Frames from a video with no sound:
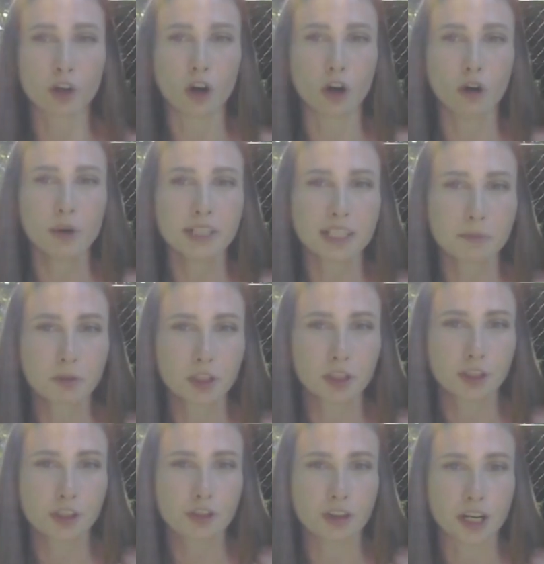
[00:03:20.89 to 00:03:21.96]
always up to your
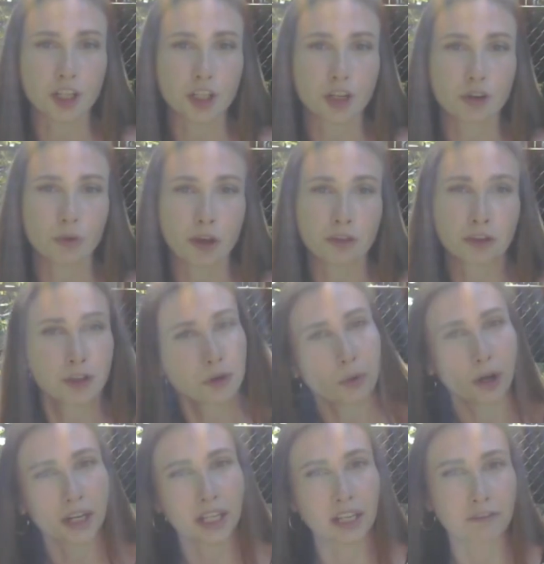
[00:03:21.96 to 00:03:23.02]
discretion whether you
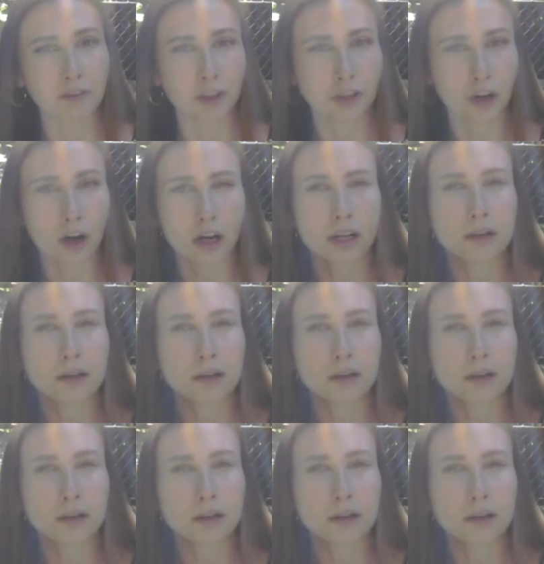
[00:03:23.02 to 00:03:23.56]
want to give your dog